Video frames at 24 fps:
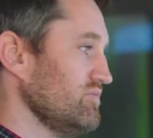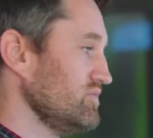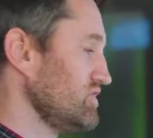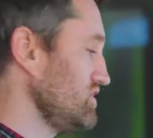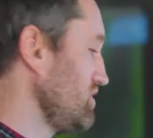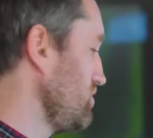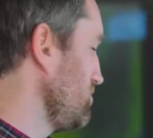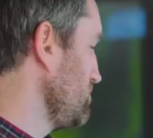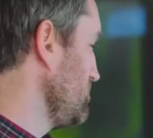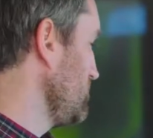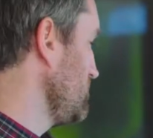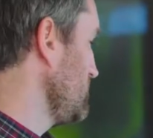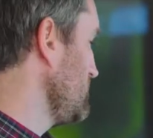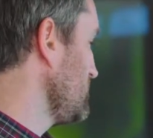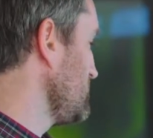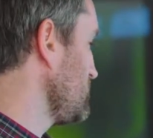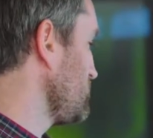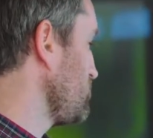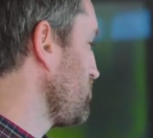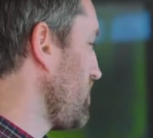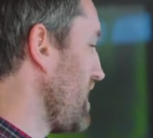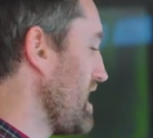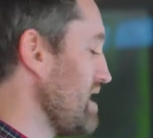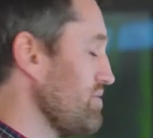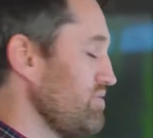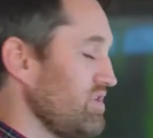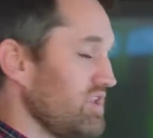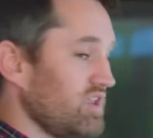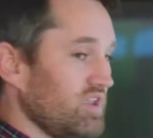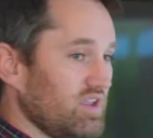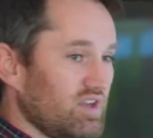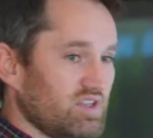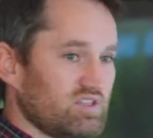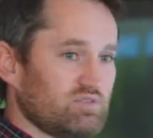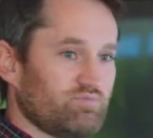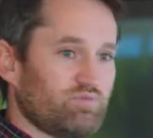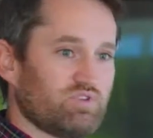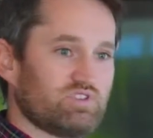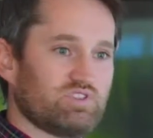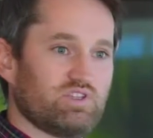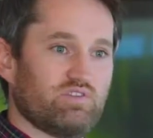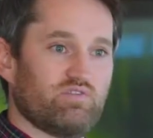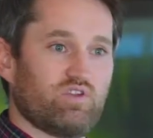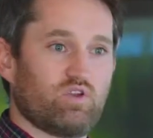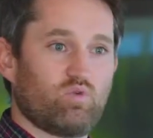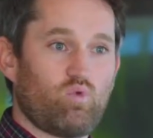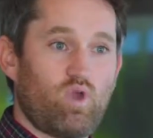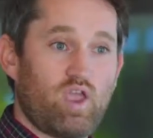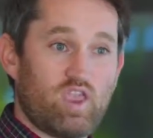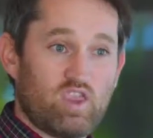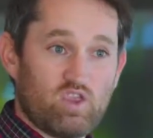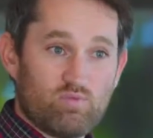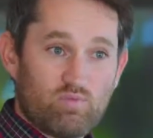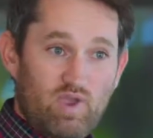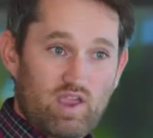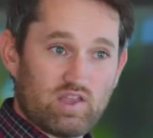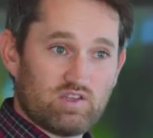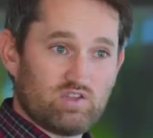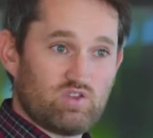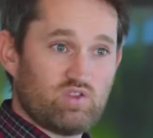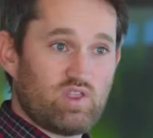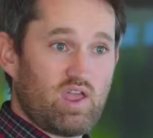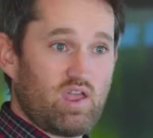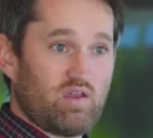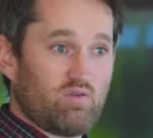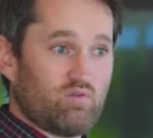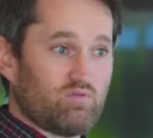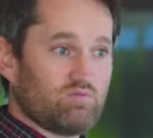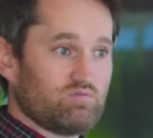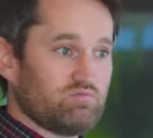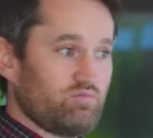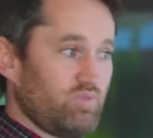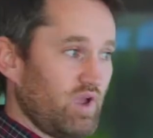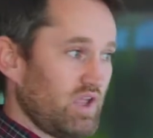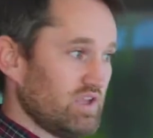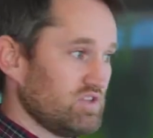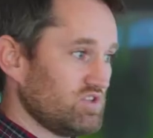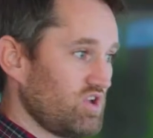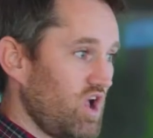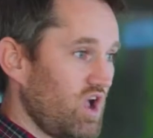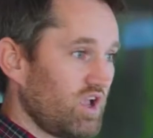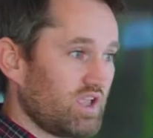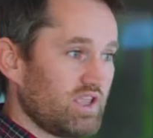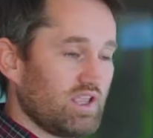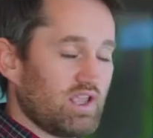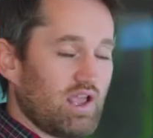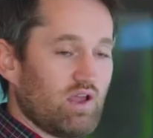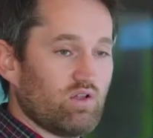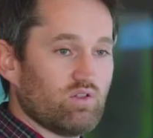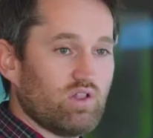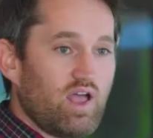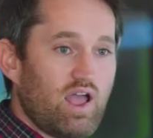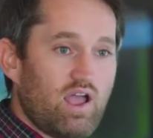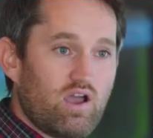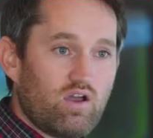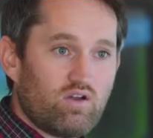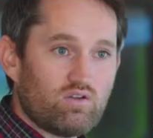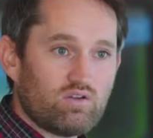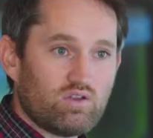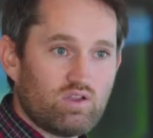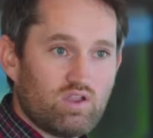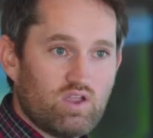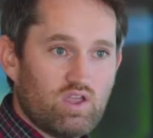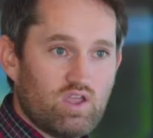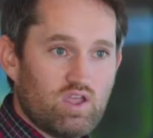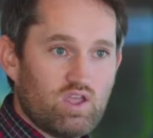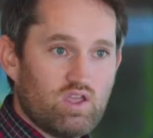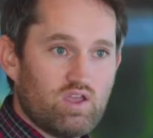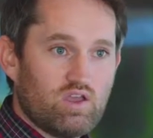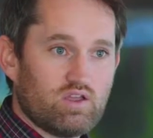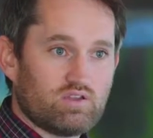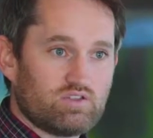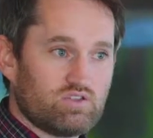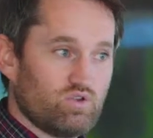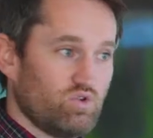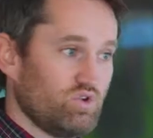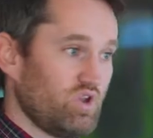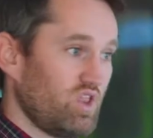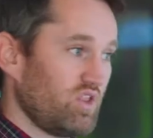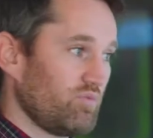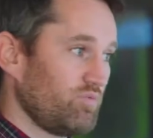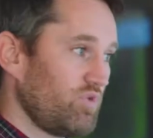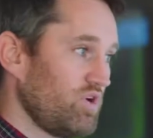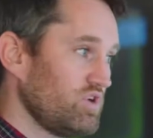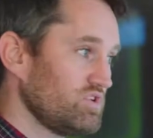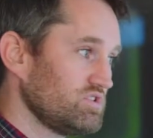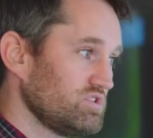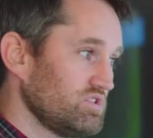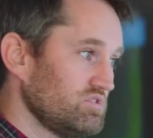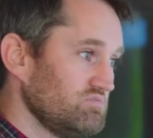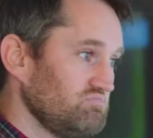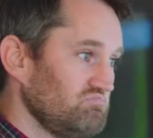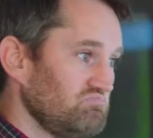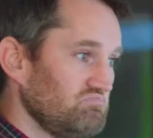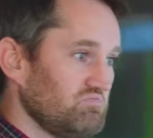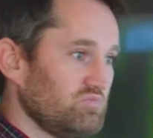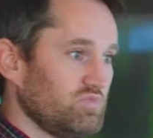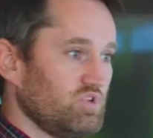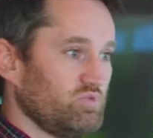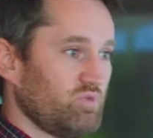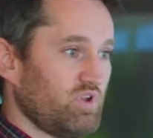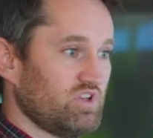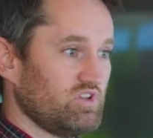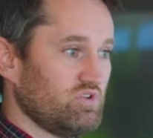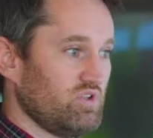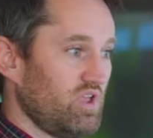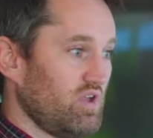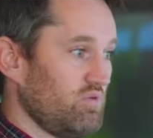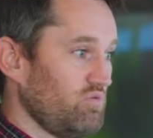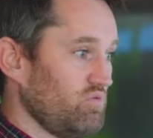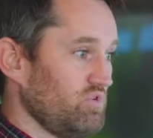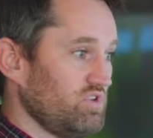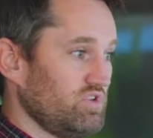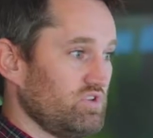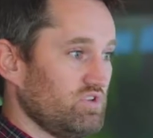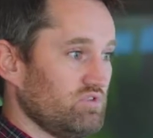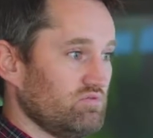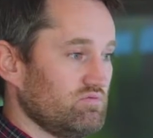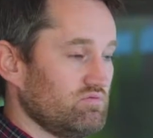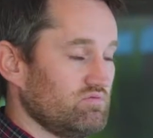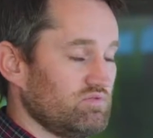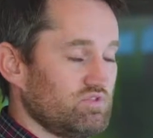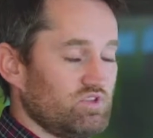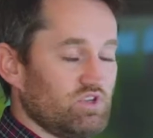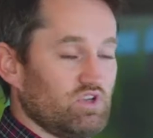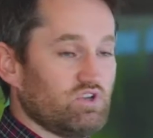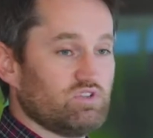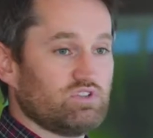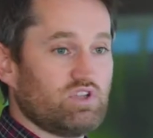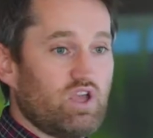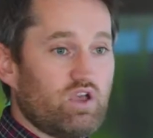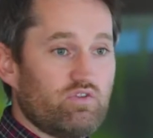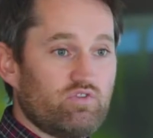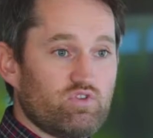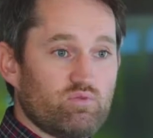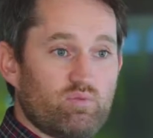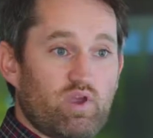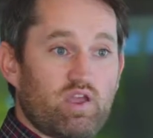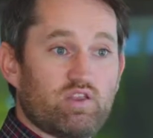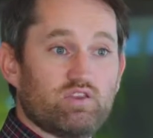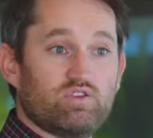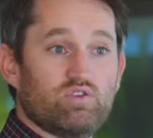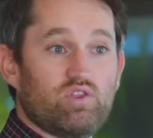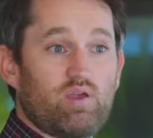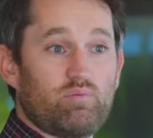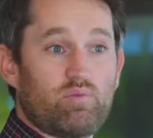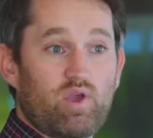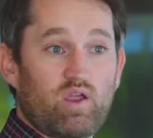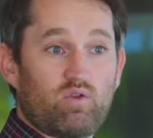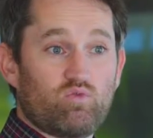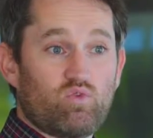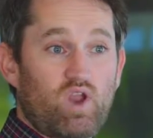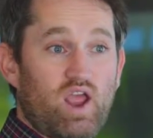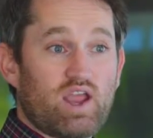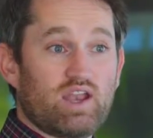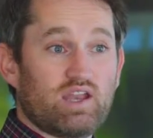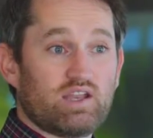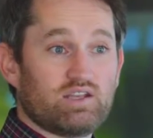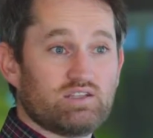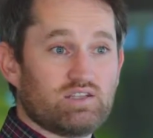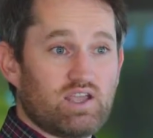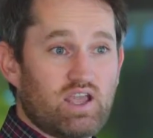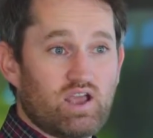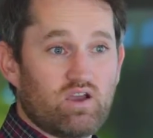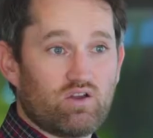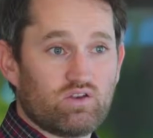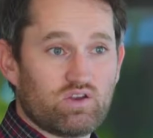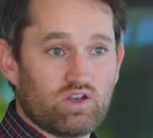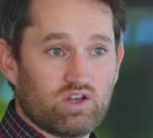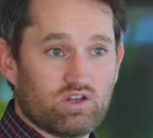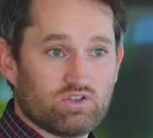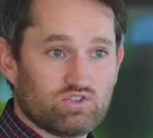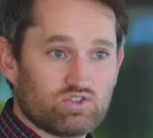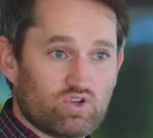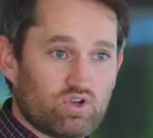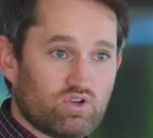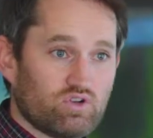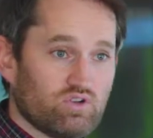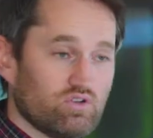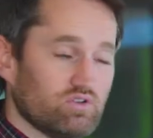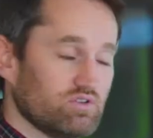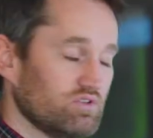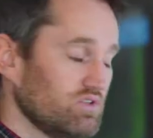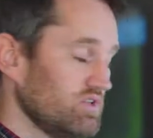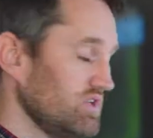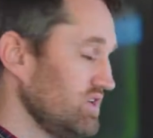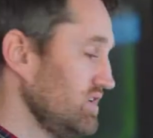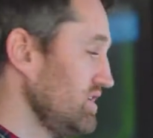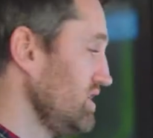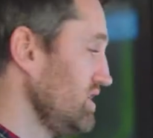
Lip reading: So describing in a specific way. You might do that by talking out loud to another person. You might do that to yourself. You might do that by writing down in a journal.